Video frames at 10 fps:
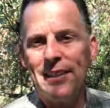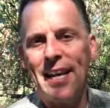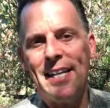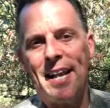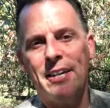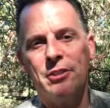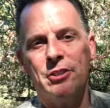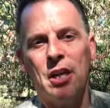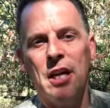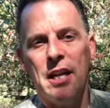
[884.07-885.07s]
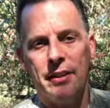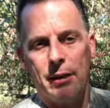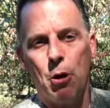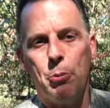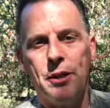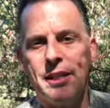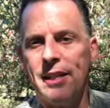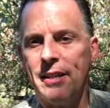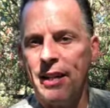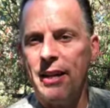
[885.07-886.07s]
It's 80 acres that I'm hoping to
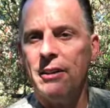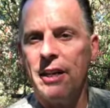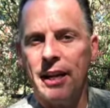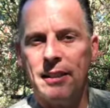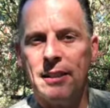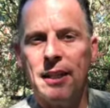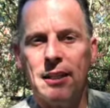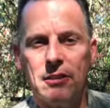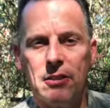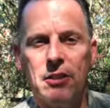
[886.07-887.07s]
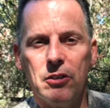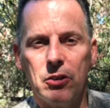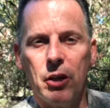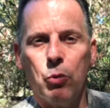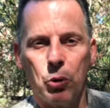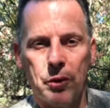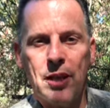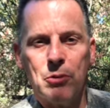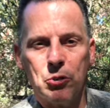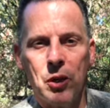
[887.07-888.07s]
get in there and work
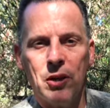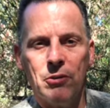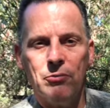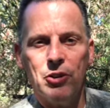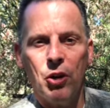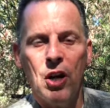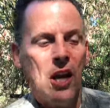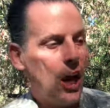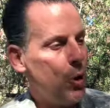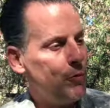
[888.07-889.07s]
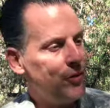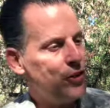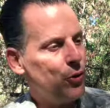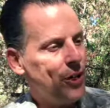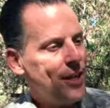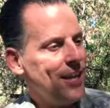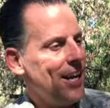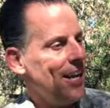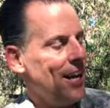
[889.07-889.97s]
with them as well. So I hope you've enjoyed it.